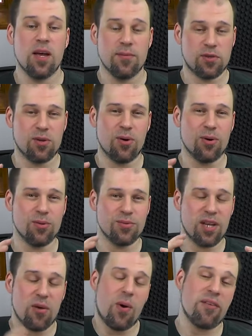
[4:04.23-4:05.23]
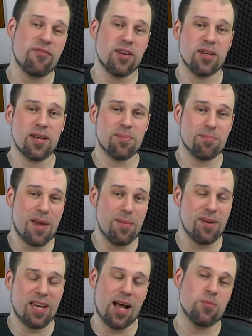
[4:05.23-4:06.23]
So the one thing that
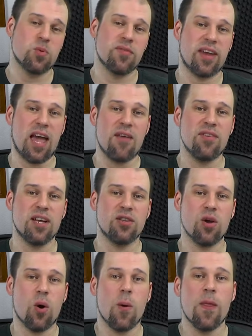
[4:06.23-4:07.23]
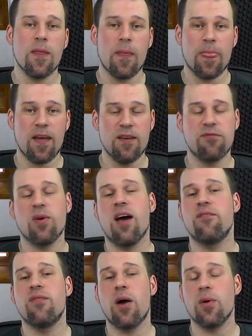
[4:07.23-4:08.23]
maybe comes with a caveat though, if you
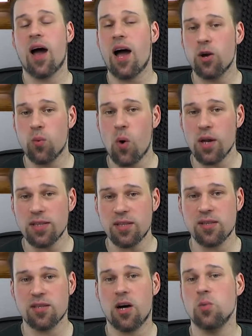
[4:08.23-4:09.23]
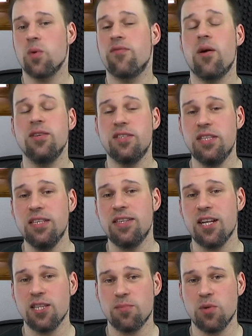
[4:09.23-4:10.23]
have very high quality sound with very
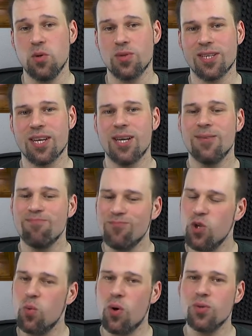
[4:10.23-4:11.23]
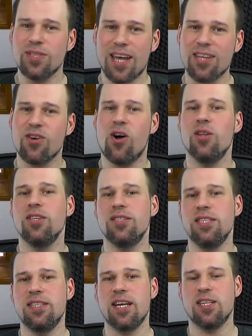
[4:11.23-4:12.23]
detailed music, you won't get all the
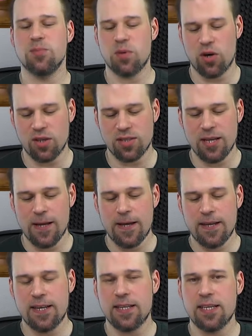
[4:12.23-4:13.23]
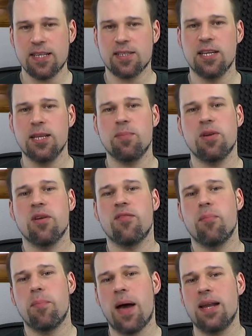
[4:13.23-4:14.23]
details, because it is a little bit of
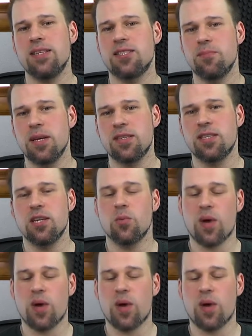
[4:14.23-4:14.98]
a balanced mix here.